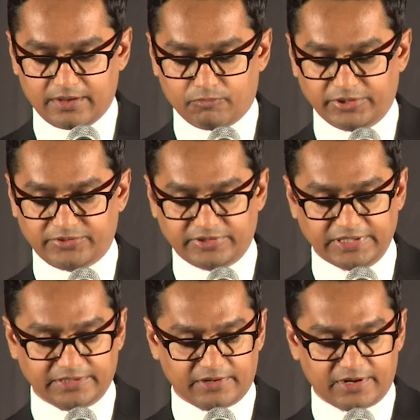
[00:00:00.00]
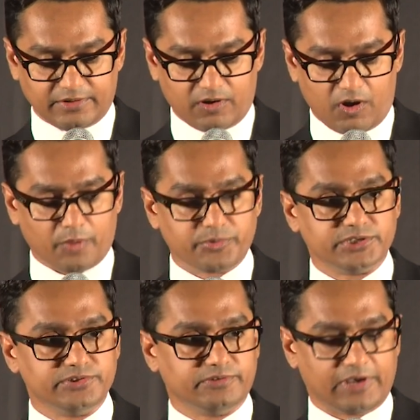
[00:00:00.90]
we see there are
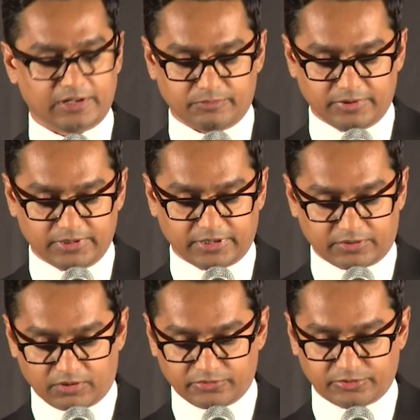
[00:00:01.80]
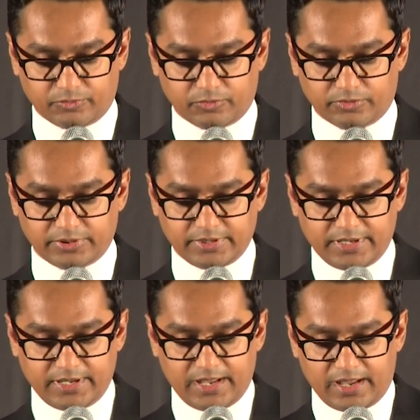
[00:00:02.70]
options available across the board,
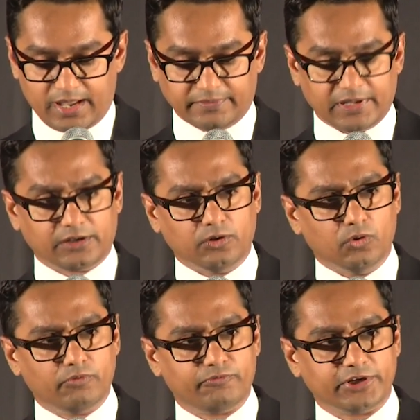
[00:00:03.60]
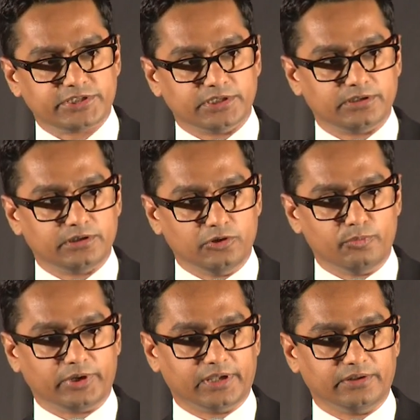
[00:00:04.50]
and that low friction
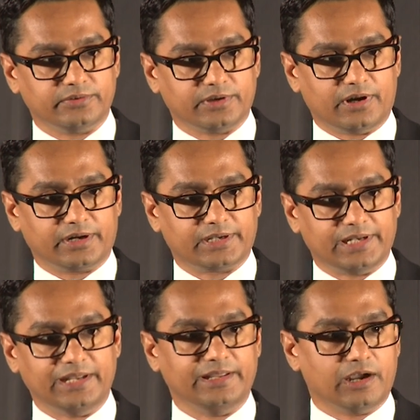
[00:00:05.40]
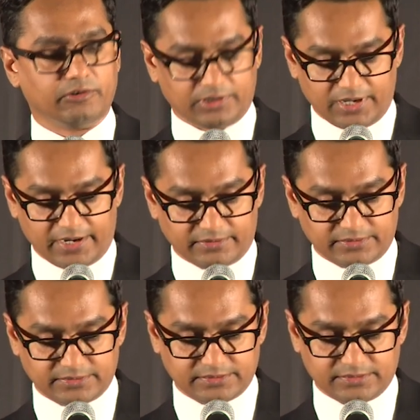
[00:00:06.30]
lubricants are clearly an outlier.
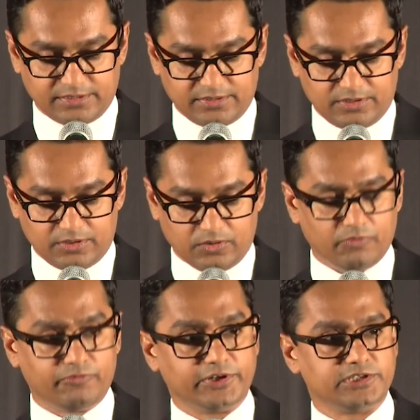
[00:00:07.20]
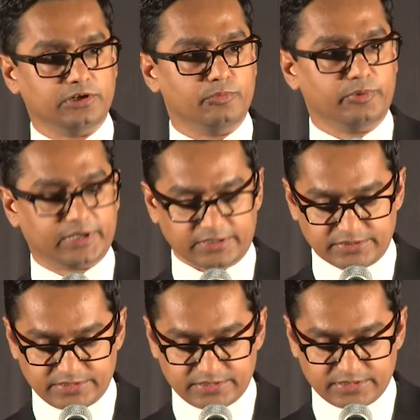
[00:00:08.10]
Low friction
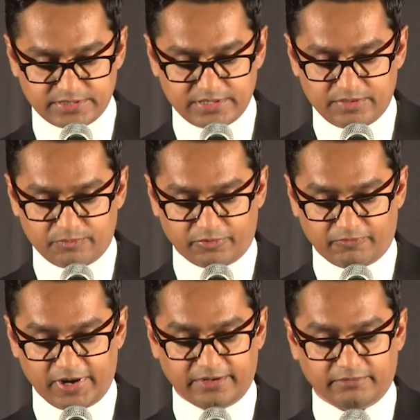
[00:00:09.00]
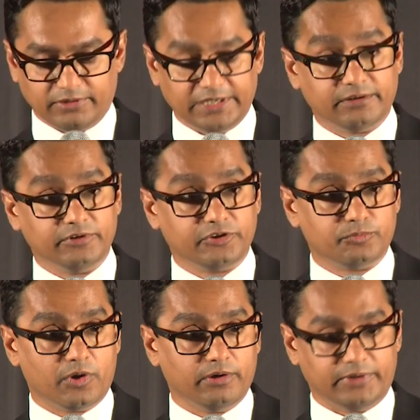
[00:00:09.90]
lubricants provide a relatively
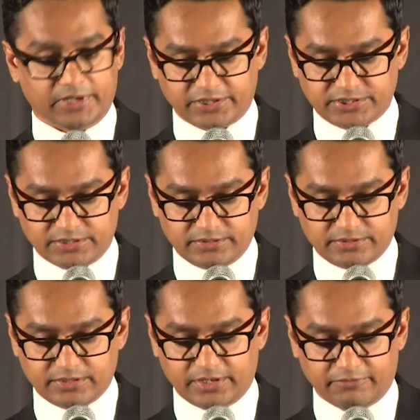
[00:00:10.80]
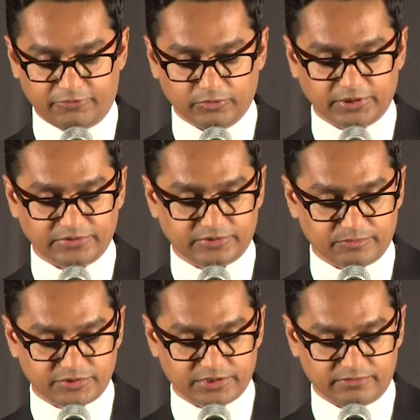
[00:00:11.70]
small reduction in fuel
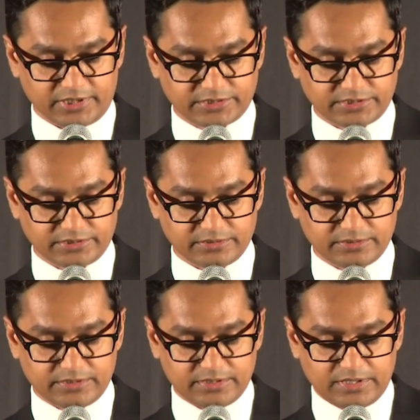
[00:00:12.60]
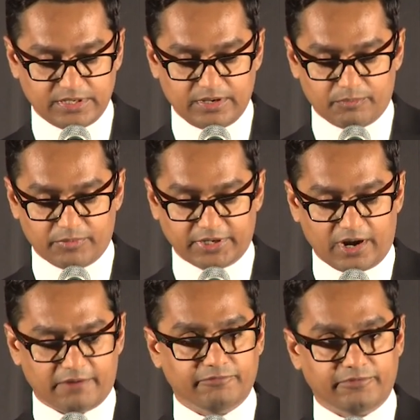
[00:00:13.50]
consumption reduction, but
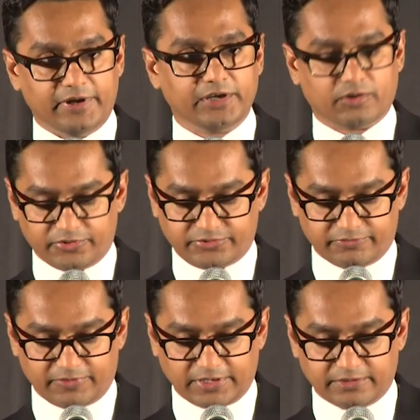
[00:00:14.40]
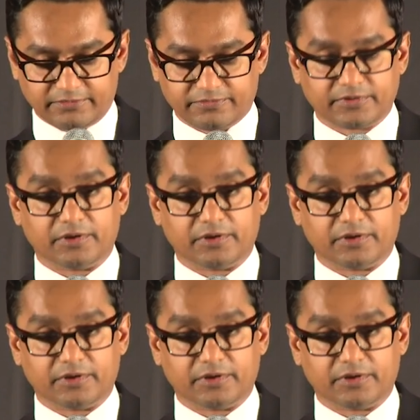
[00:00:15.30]
are very cost effective